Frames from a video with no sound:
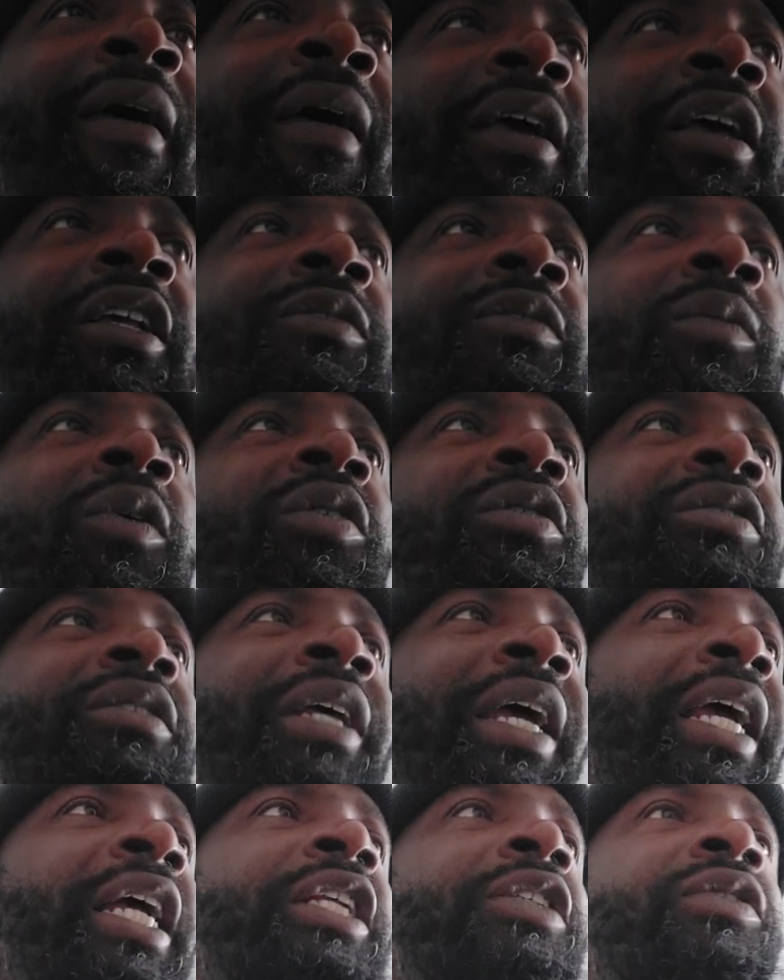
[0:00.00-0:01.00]
it's more
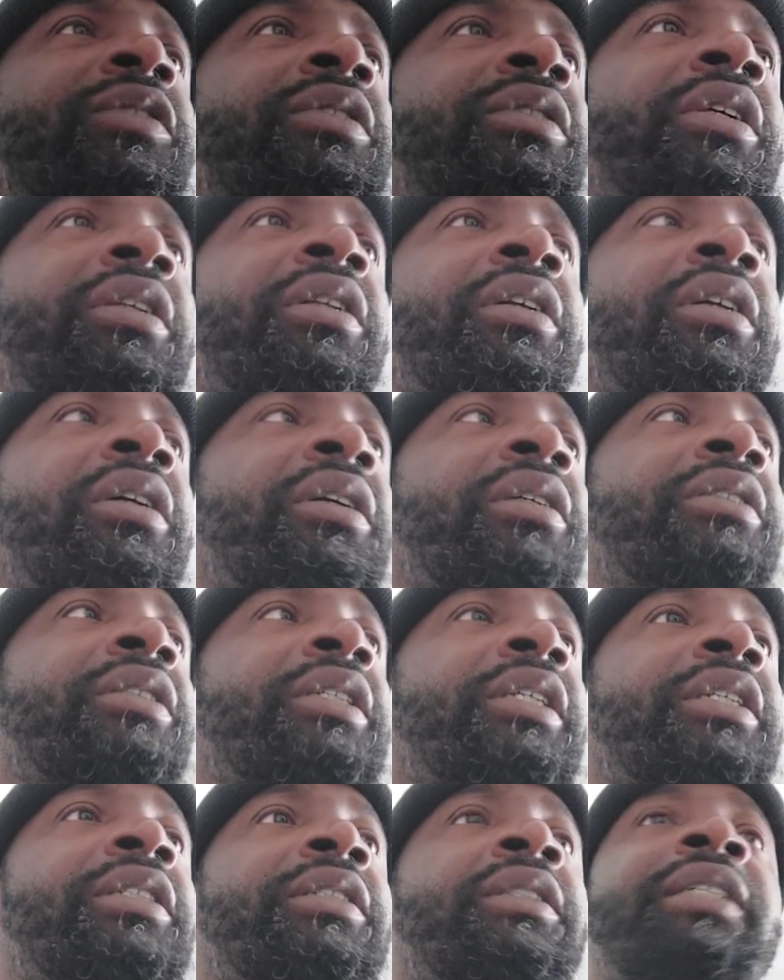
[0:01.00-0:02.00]
dangerous than hers,
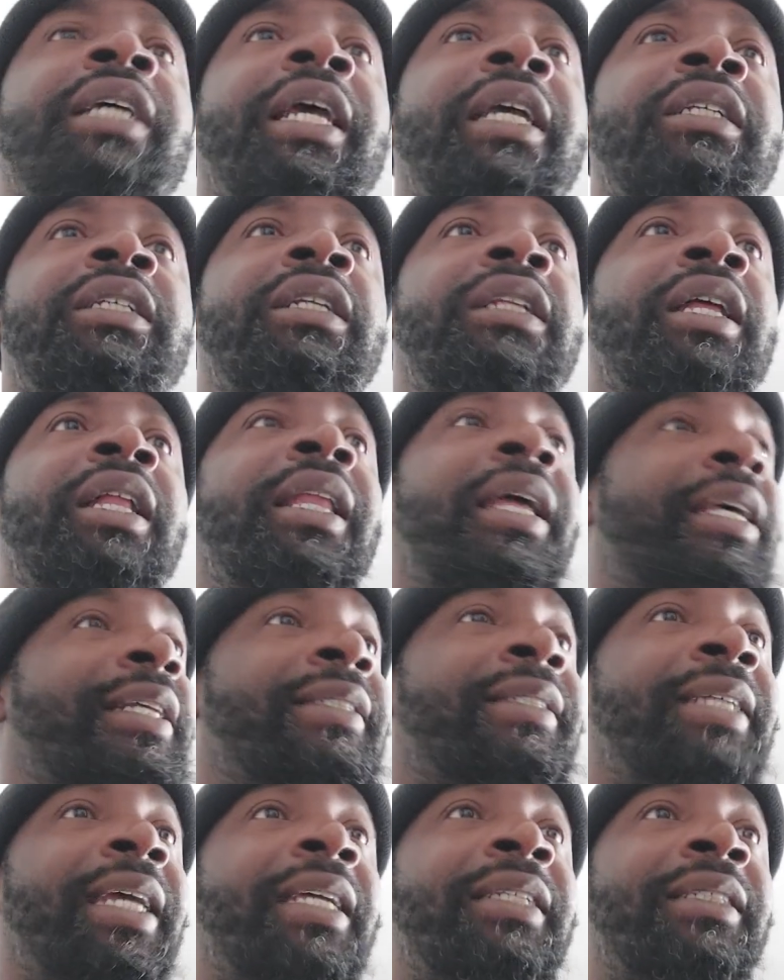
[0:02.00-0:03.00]
and it takes
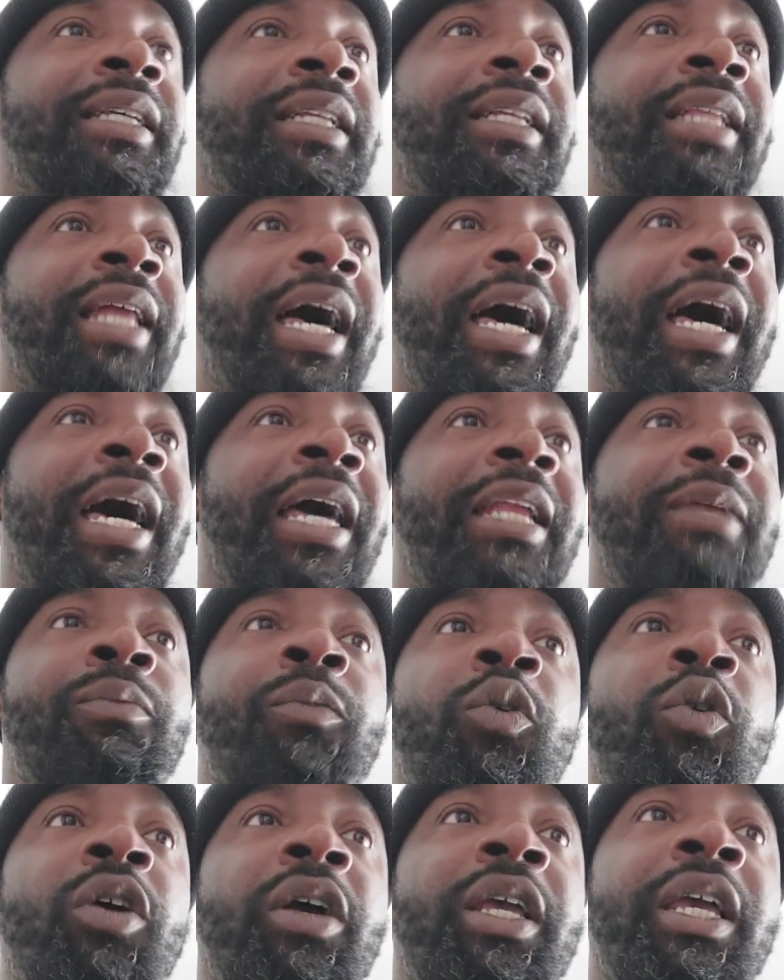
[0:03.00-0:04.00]
a lot
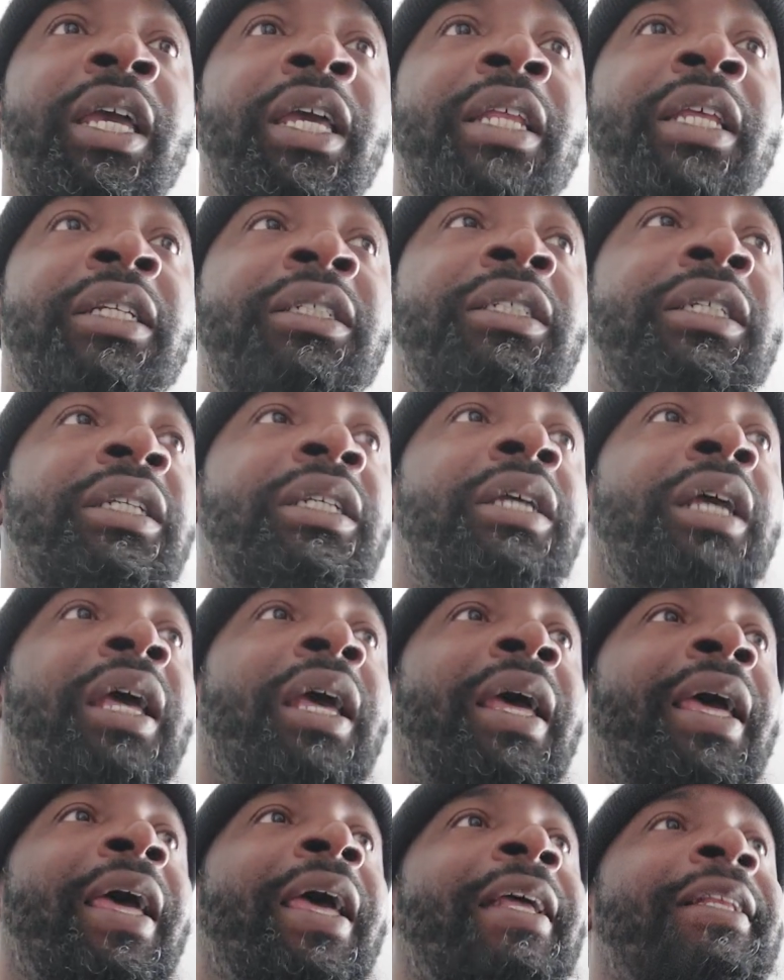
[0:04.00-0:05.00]
more energy
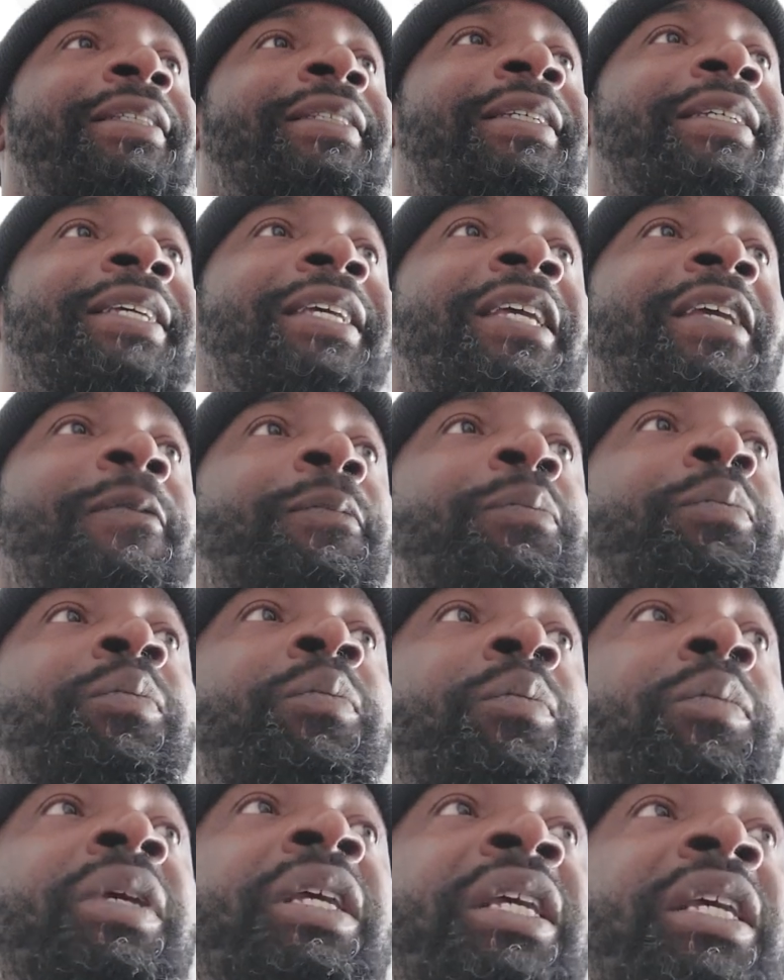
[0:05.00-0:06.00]
to keep
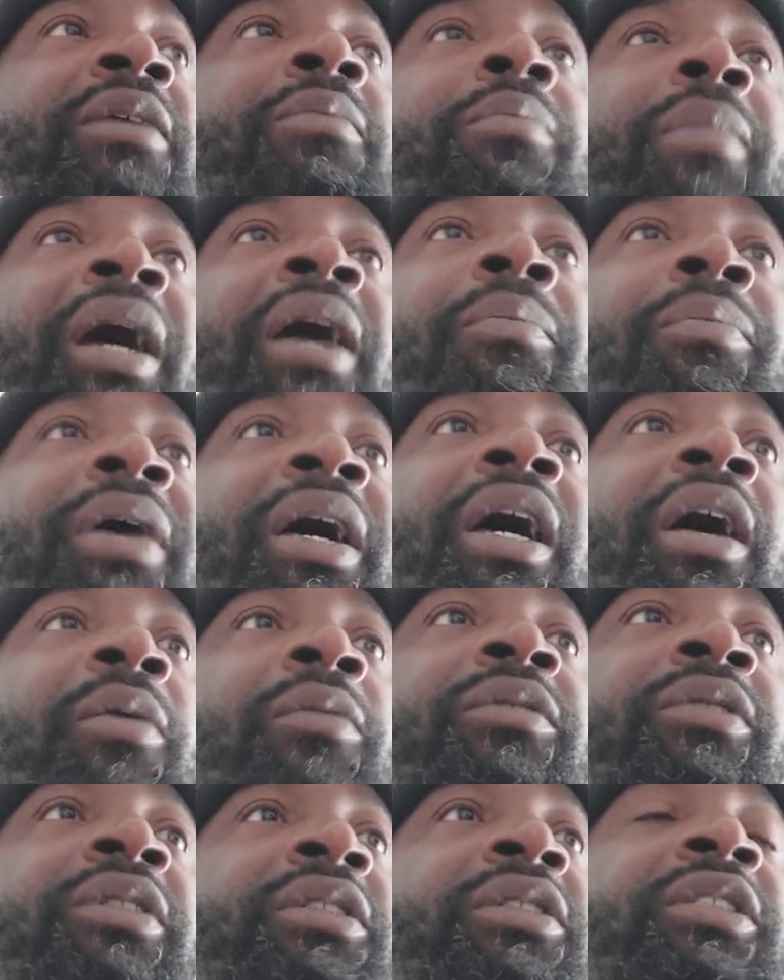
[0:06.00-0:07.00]
me and my
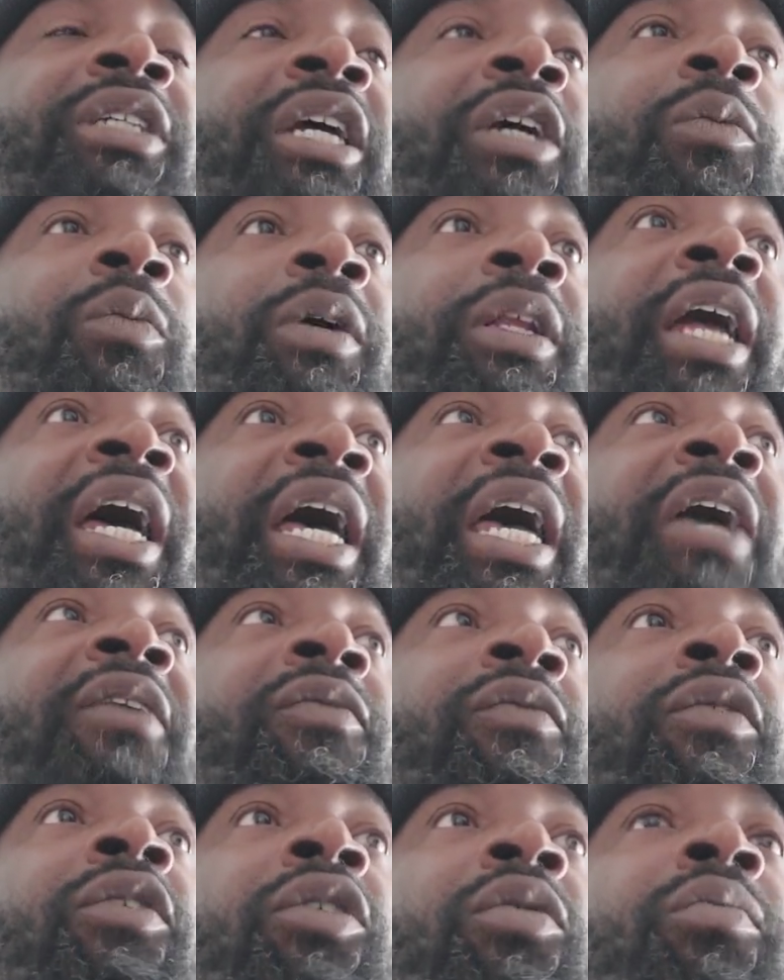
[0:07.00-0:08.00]
powers in check when I
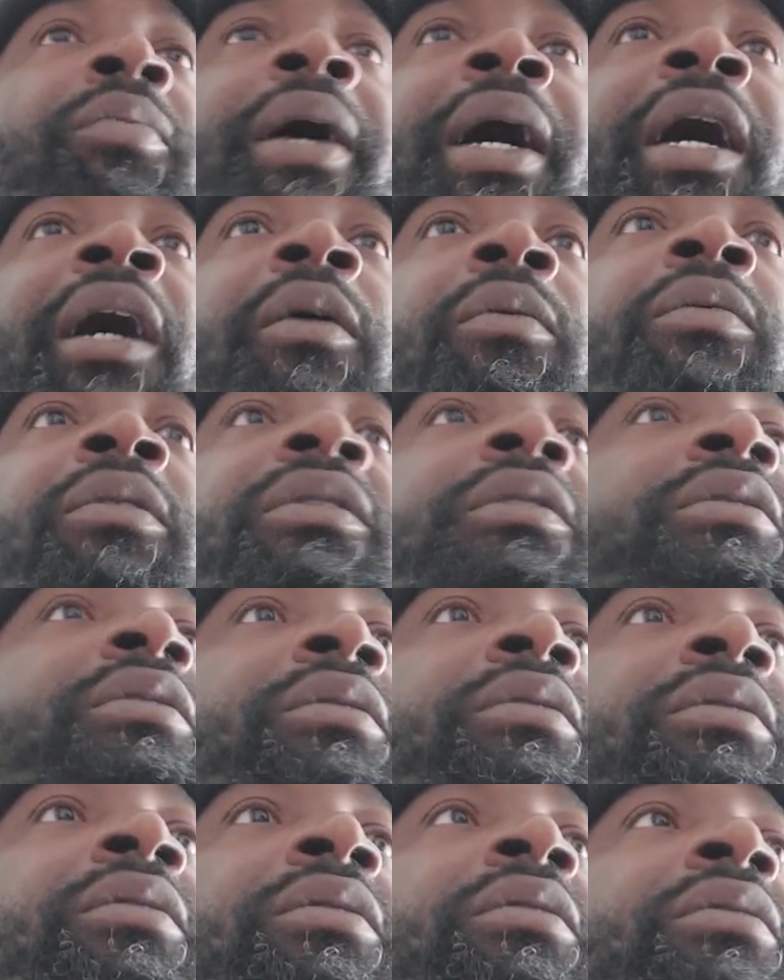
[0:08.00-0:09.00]
have real powers.
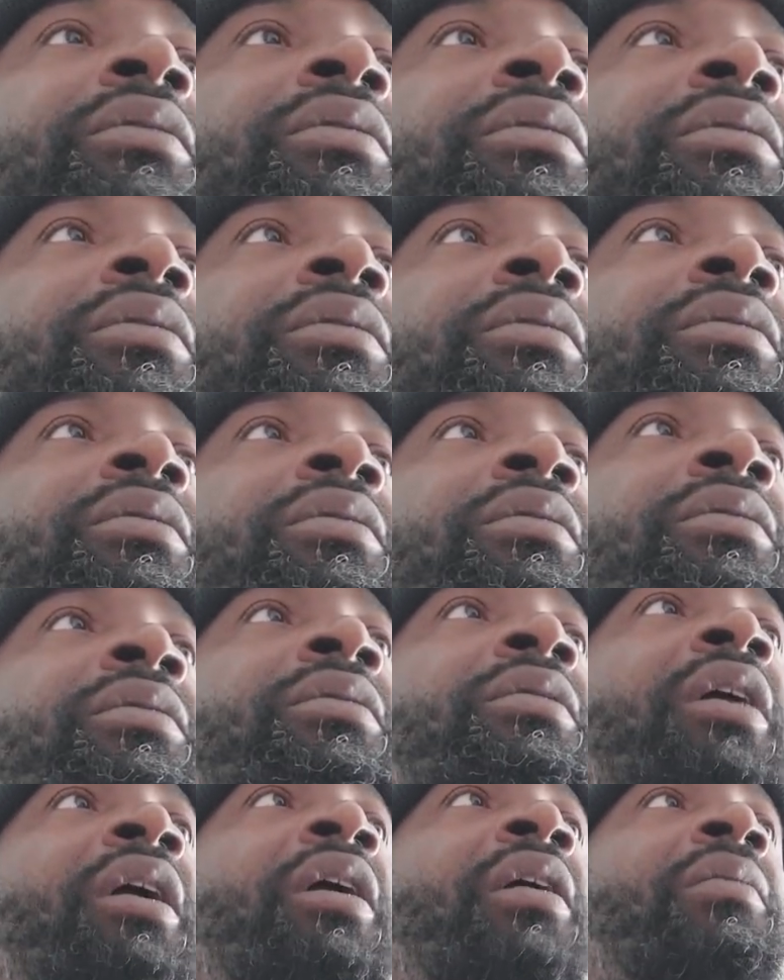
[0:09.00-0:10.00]
You
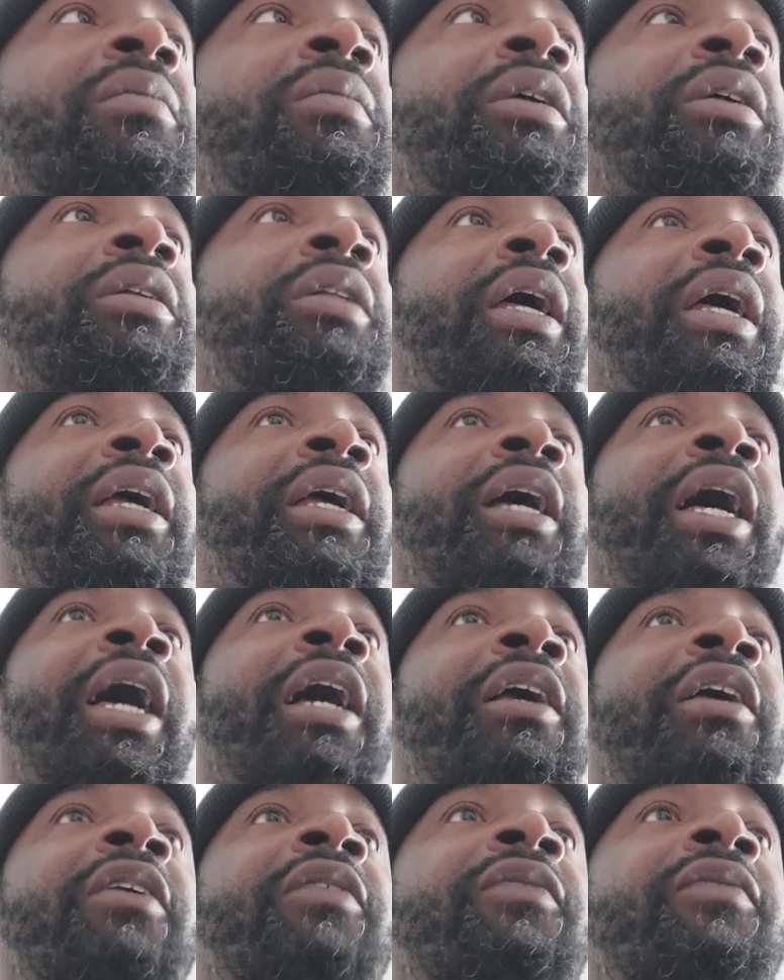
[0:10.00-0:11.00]
know what I mean? Like,
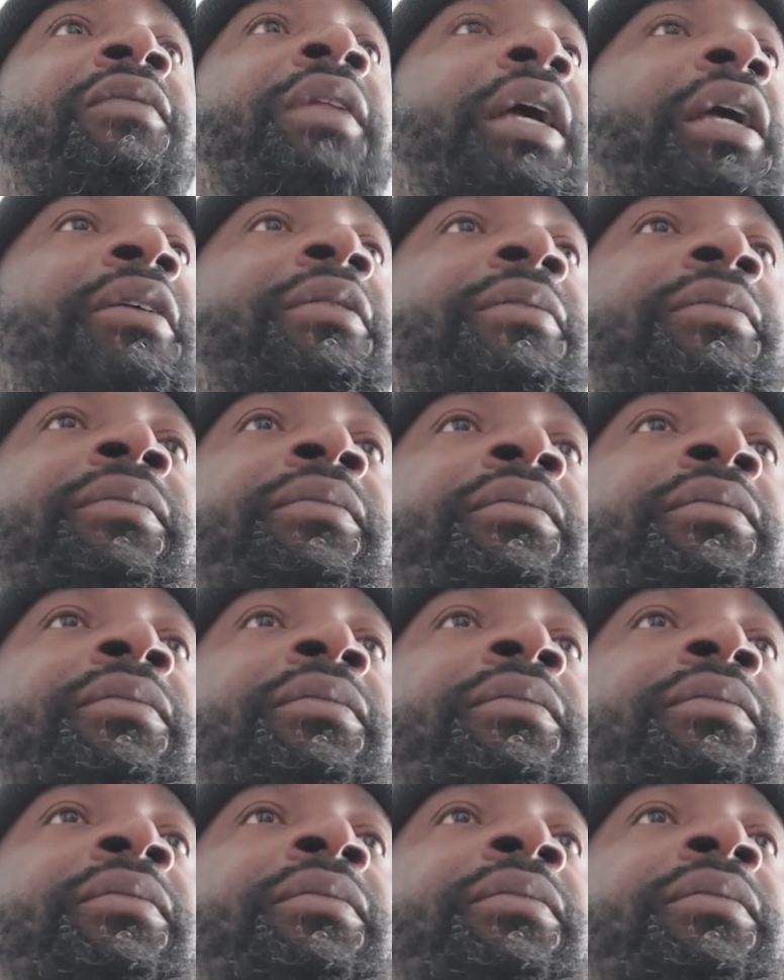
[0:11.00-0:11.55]
I can like